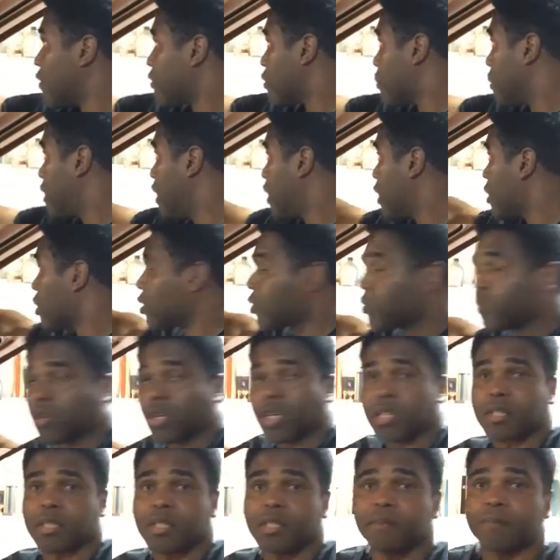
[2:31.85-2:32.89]
and from here
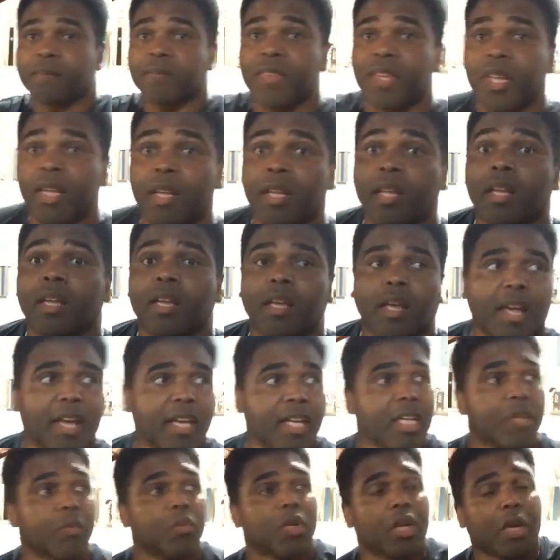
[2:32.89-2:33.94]
across.
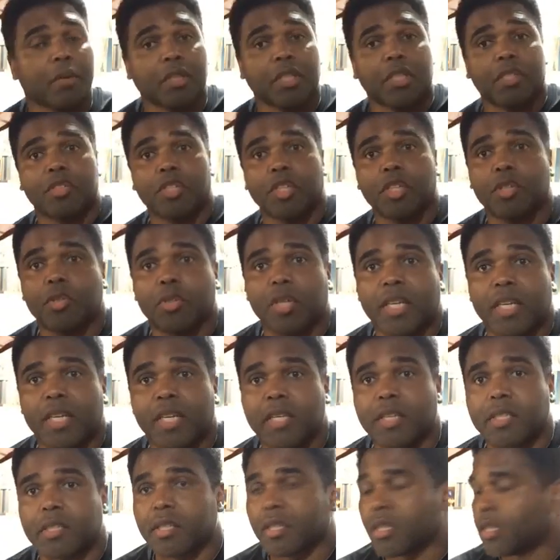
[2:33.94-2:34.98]
And then what I'm going to do
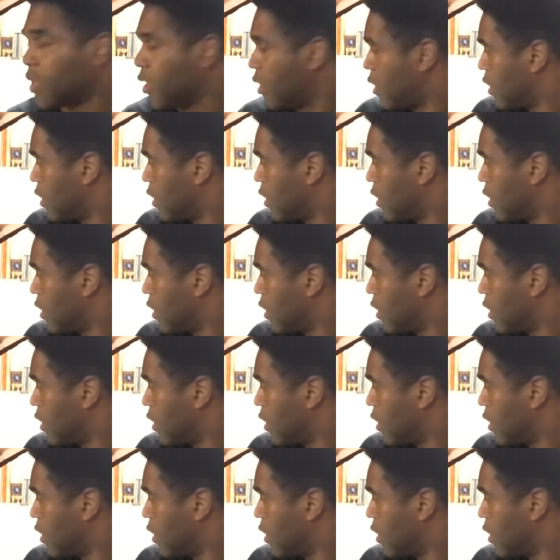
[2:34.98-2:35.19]
is